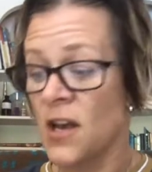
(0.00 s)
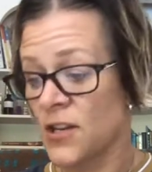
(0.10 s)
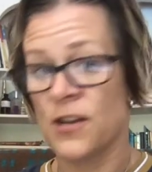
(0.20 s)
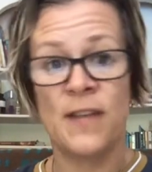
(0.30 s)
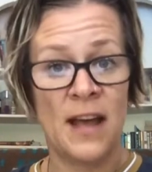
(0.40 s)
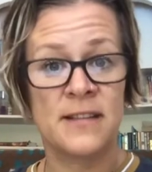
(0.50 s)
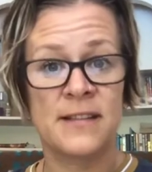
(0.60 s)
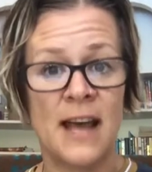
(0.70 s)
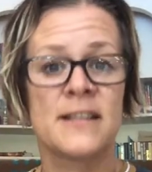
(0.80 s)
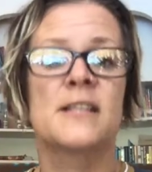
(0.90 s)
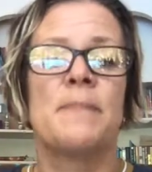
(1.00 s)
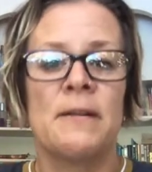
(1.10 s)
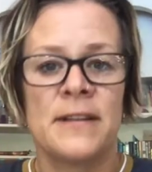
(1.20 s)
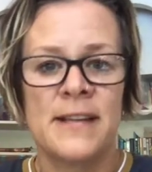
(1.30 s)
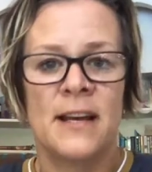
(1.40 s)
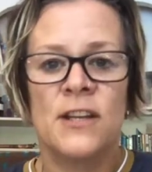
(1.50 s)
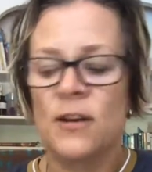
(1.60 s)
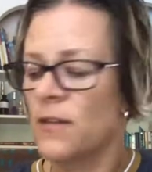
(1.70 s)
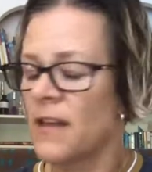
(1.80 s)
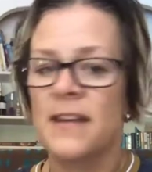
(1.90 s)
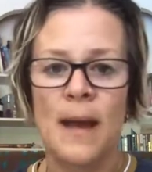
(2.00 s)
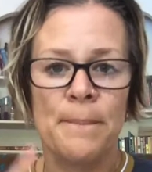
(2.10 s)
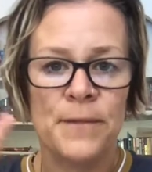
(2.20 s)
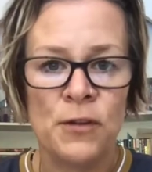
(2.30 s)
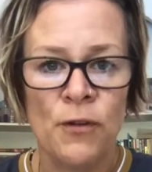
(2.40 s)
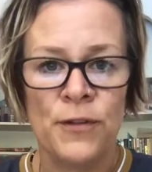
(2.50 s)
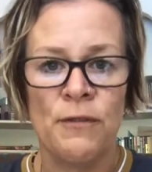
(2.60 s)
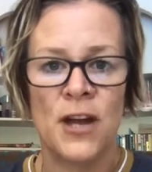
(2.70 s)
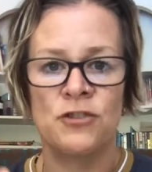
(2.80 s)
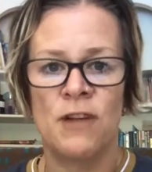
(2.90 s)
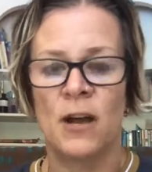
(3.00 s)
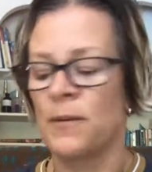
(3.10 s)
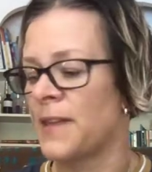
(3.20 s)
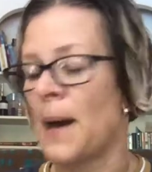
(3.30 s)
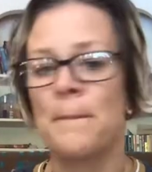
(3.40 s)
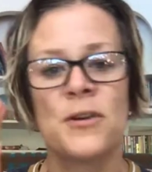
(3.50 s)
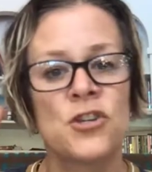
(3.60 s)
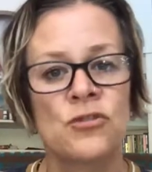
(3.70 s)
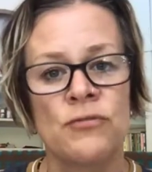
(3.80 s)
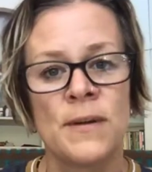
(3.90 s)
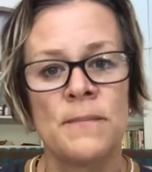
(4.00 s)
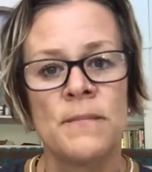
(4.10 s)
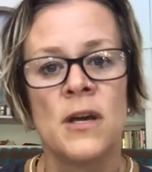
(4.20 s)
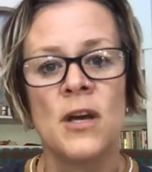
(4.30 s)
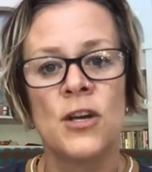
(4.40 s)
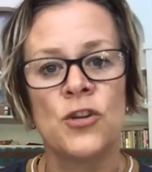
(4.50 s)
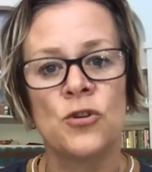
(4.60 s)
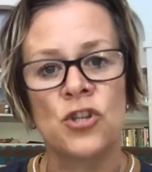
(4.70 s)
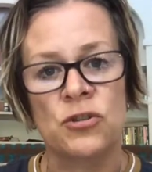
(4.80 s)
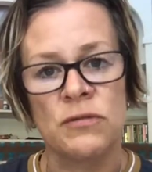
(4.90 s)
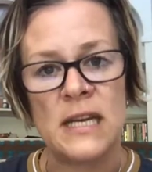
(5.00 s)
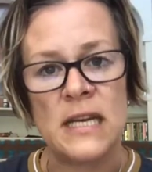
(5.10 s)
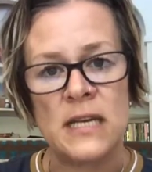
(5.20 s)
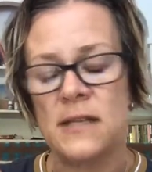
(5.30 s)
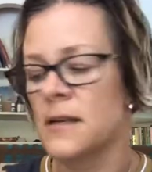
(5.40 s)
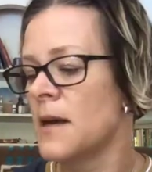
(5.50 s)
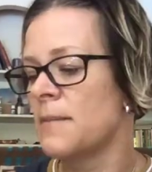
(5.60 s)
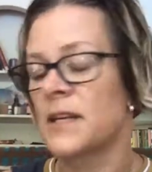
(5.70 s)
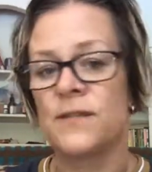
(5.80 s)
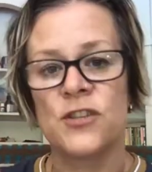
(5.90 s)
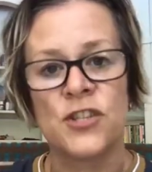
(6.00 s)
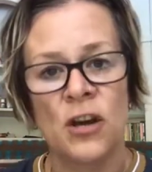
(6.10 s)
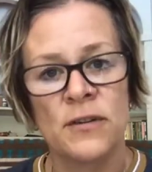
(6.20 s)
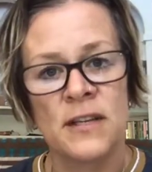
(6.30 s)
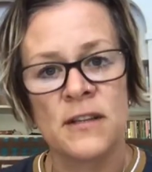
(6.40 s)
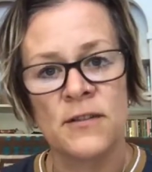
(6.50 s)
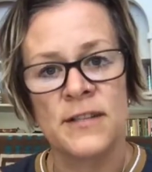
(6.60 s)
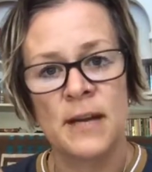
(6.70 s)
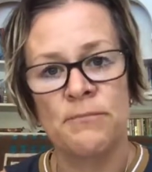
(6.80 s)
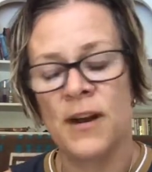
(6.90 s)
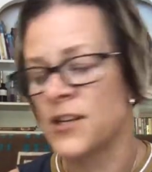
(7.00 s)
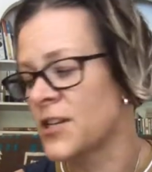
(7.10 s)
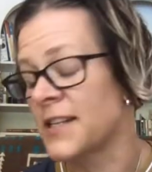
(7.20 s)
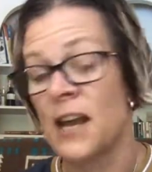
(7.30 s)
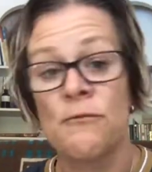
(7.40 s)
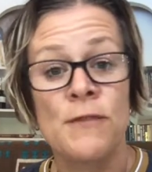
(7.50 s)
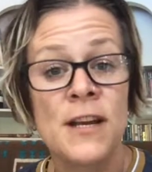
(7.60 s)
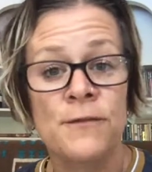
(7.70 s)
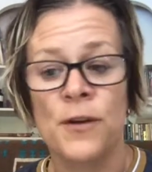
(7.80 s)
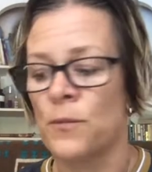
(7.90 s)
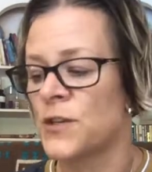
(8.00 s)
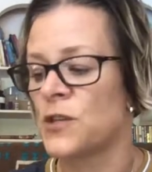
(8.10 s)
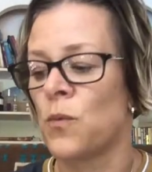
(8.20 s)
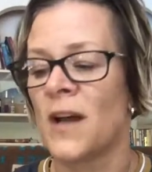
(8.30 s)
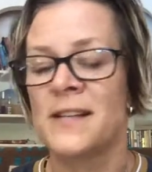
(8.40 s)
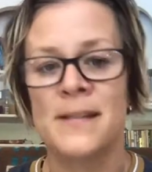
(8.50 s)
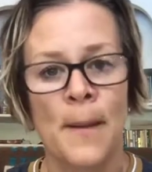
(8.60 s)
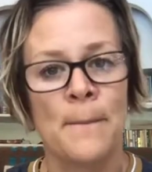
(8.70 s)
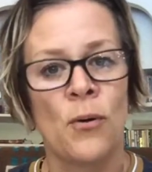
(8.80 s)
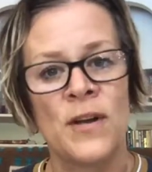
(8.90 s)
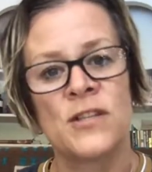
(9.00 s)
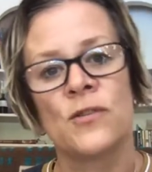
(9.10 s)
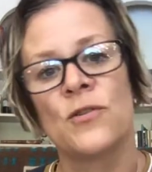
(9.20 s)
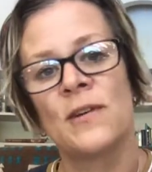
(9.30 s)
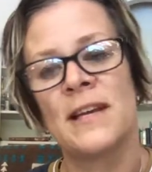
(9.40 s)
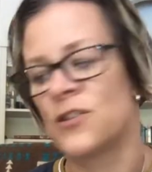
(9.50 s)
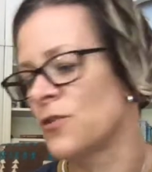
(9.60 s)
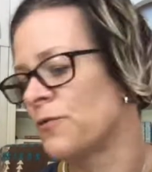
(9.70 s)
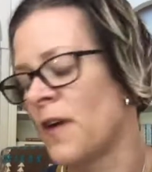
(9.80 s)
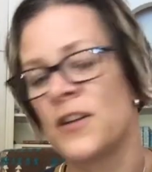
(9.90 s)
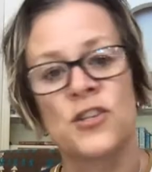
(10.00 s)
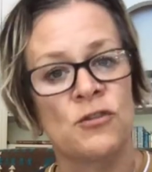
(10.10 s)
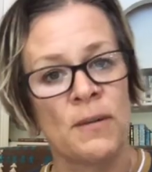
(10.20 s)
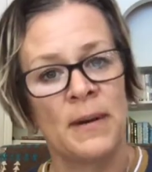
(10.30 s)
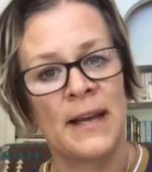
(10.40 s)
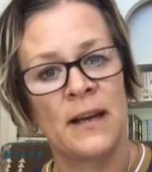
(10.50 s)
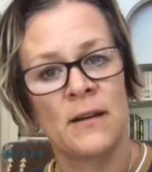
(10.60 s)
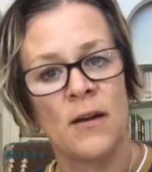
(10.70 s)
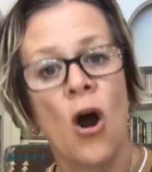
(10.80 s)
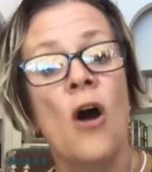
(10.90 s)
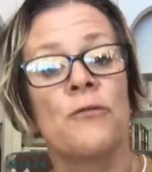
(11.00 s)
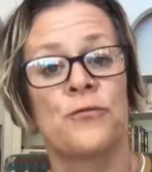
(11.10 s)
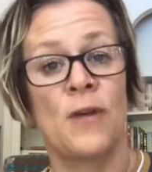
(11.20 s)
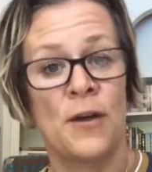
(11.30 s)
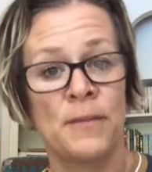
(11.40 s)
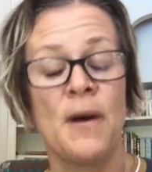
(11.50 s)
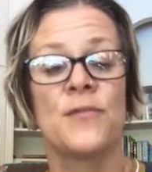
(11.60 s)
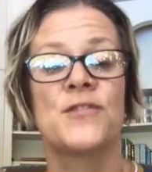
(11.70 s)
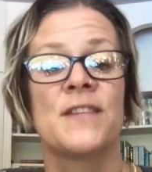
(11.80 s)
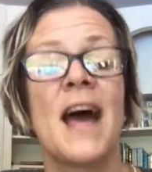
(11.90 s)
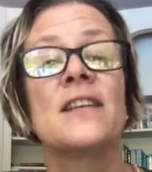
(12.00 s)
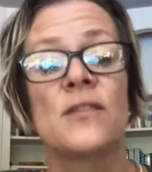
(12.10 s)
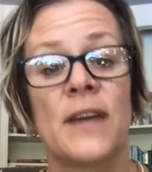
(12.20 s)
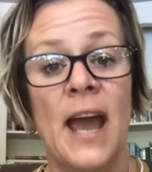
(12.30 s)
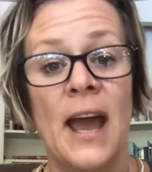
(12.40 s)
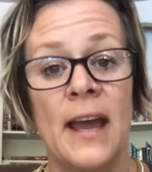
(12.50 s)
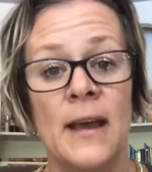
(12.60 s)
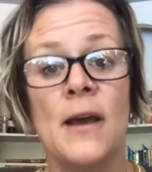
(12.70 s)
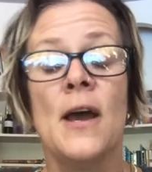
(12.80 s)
So that's spirit telling you that, yep, you're on the right track with that. But trim your trees, because if you don't need those dead branches, get rid of them, which is why some points on your list you'll find scribbling off throughout the month. So that's okay.